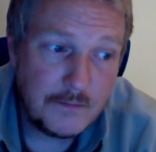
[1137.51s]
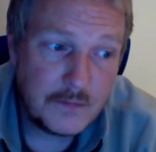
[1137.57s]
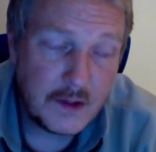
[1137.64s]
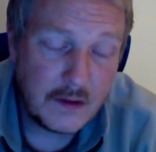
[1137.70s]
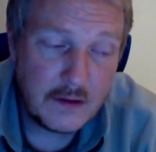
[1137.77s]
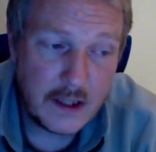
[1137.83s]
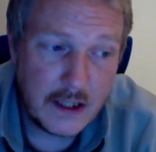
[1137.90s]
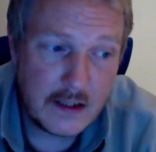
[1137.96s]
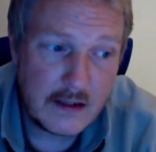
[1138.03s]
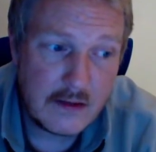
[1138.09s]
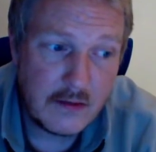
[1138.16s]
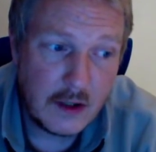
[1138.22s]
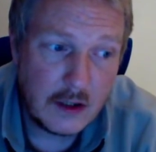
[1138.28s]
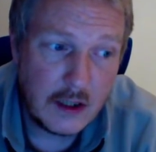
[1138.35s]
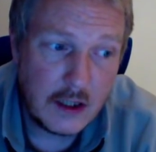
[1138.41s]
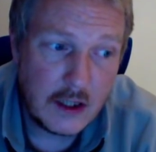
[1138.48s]
and that's
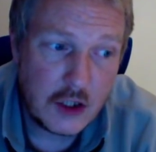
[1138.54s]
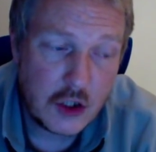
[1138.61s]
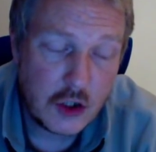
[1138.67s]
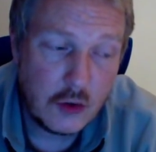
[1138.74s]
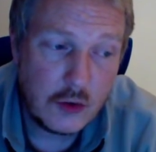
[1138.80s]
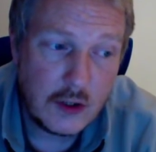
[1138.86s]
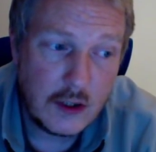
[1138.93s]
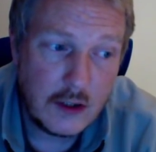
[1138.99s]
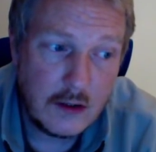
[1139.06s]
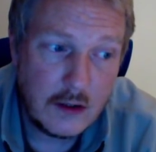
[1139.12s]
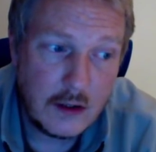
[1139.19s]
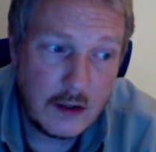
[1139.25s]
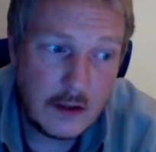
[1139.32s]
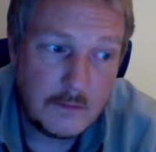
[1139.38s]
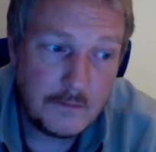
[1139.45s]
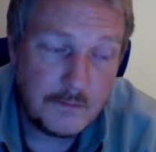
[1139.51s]
what I showed in
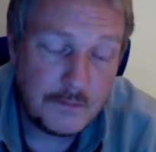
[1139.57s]
the